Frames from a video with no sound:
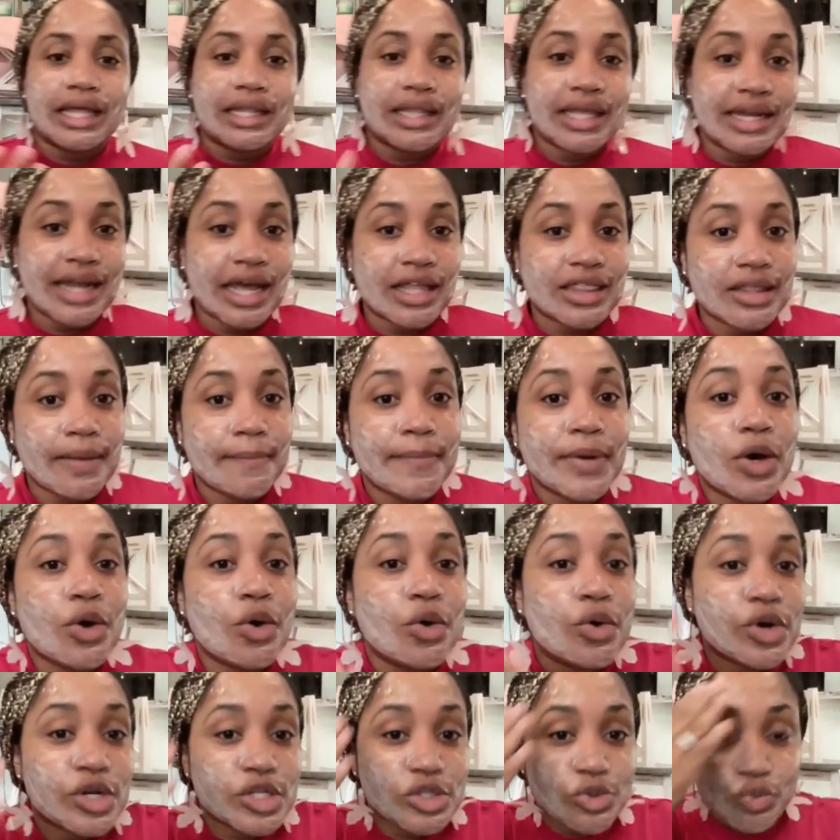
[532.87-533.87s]
clean out the
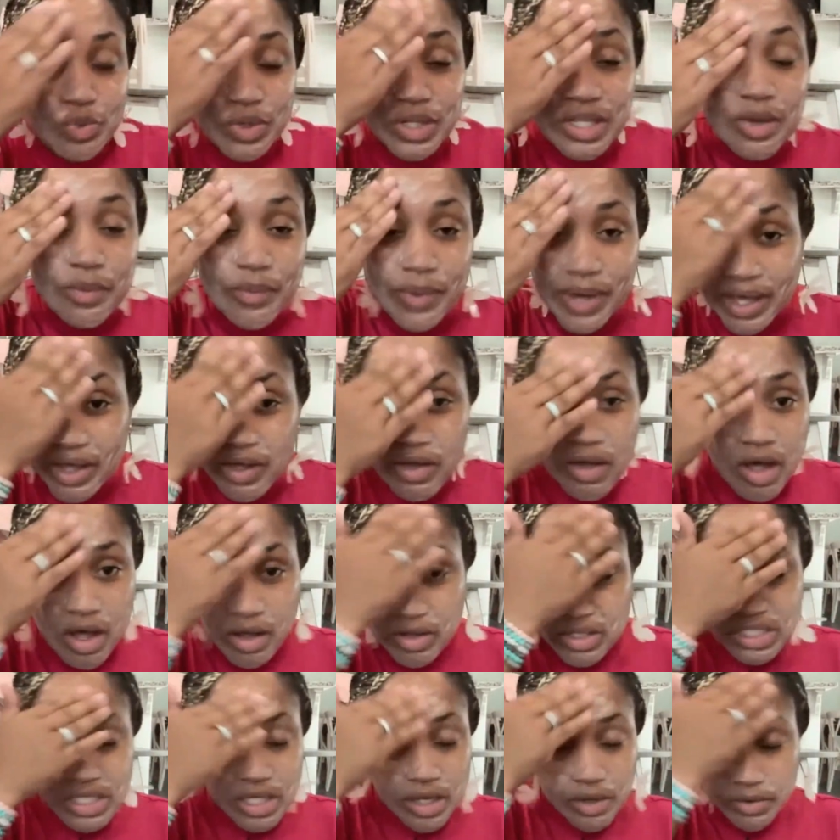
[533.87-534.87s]
pores really well
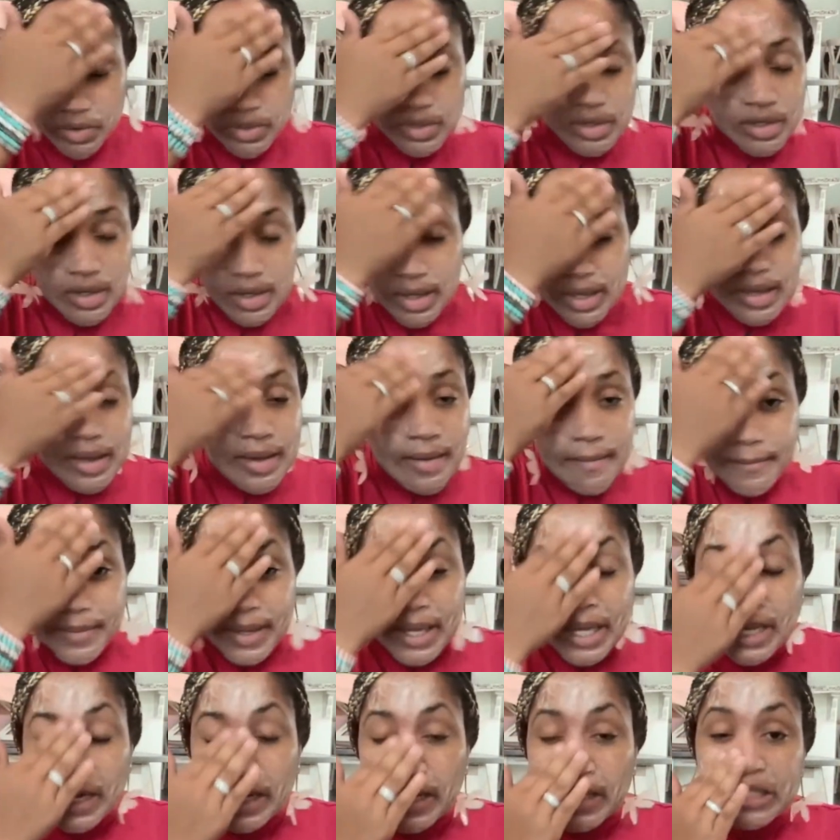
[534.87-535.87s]
also.
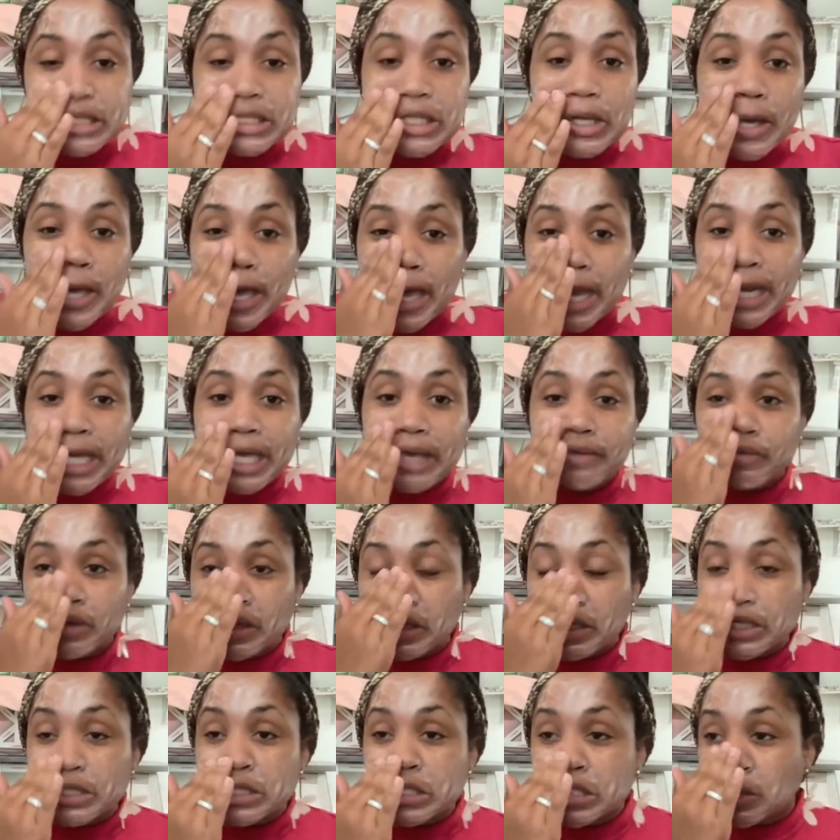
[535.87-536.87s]
But let's go ahead and give a
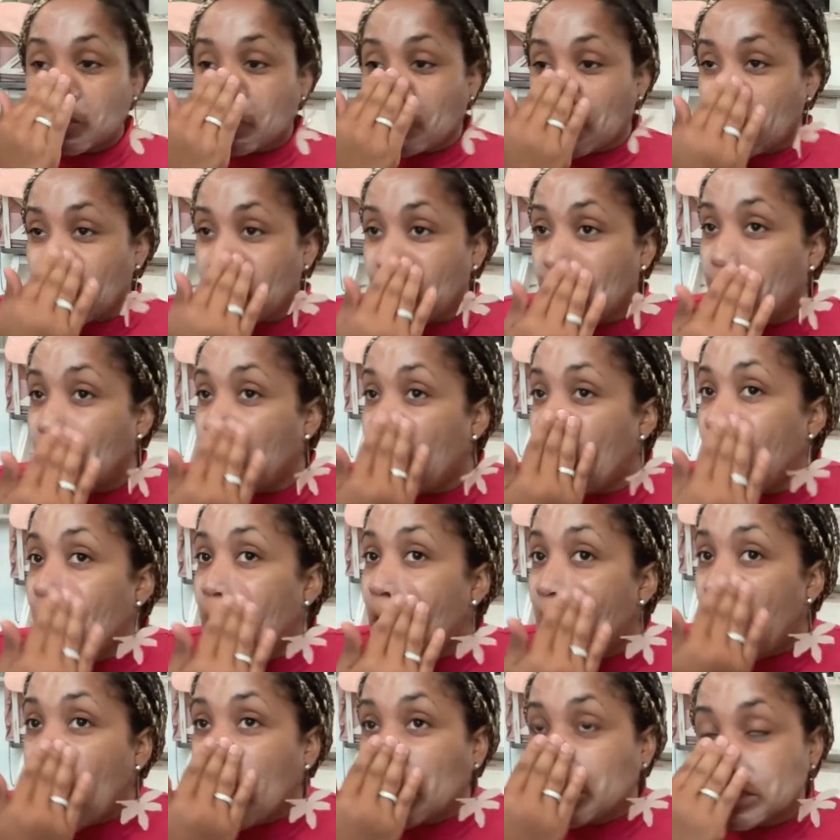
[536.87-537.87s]
good scrub.
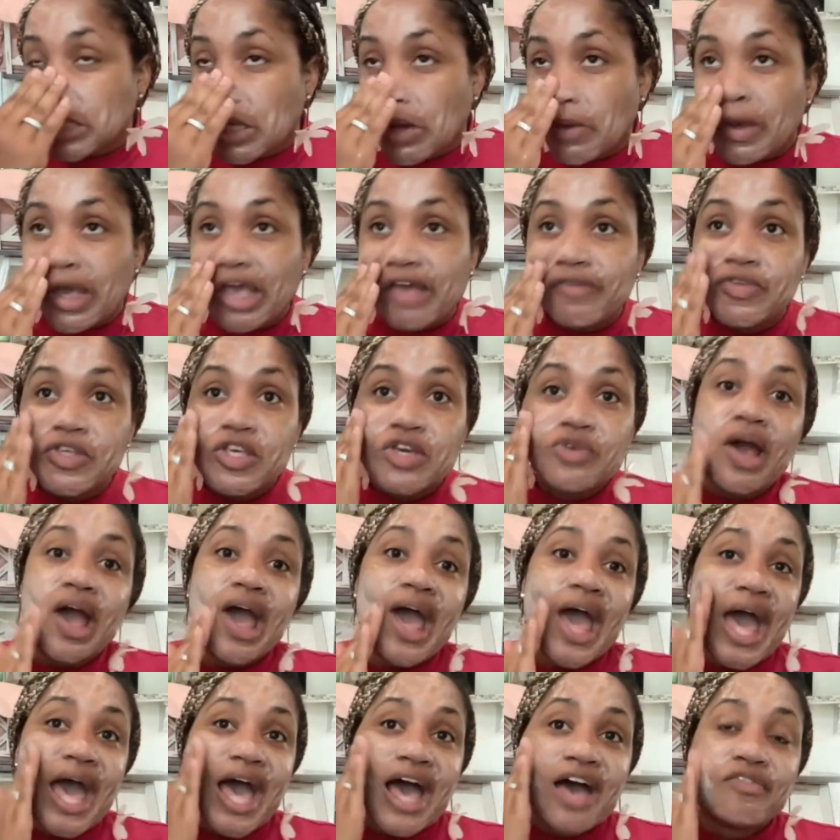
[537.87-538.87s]
So if you
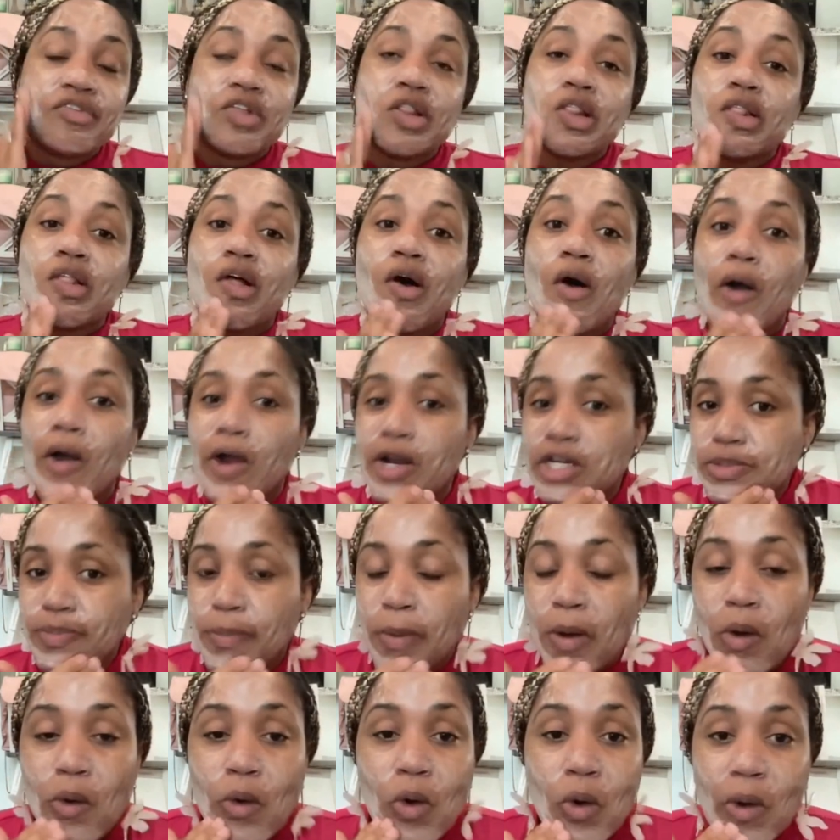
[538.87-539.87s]
have large
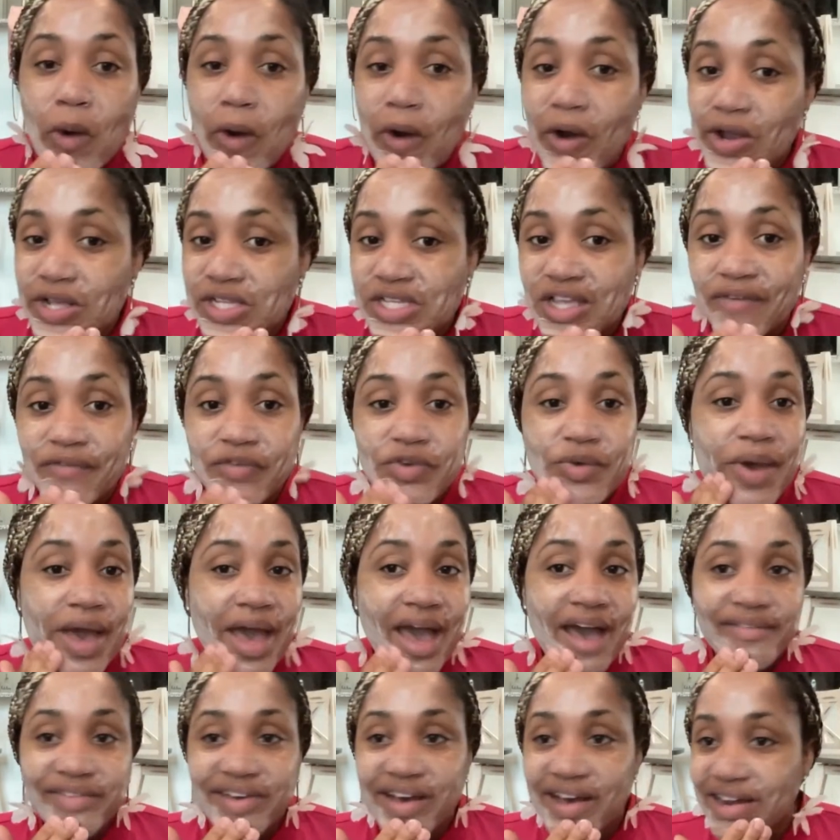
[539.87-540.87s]
pores, if you
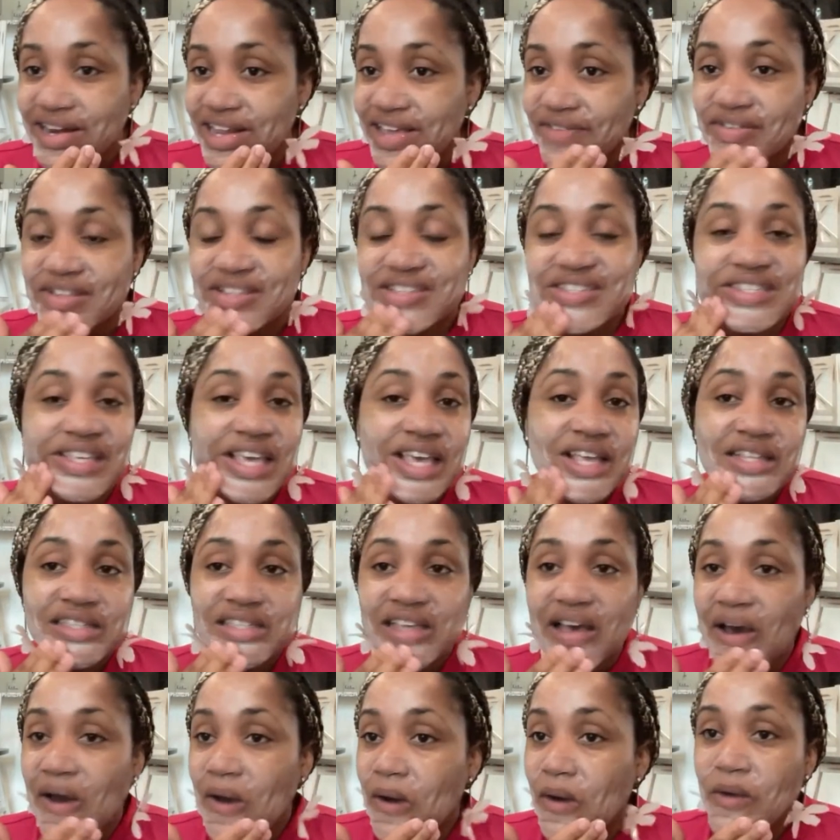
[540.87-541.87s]
have uneven skin
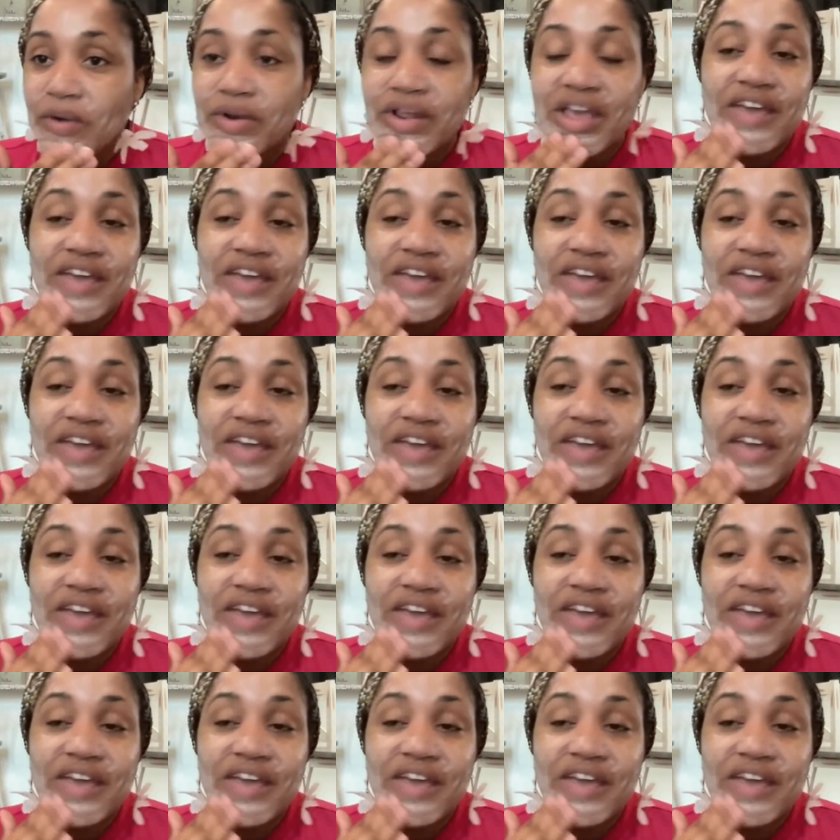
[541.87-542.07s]
tone,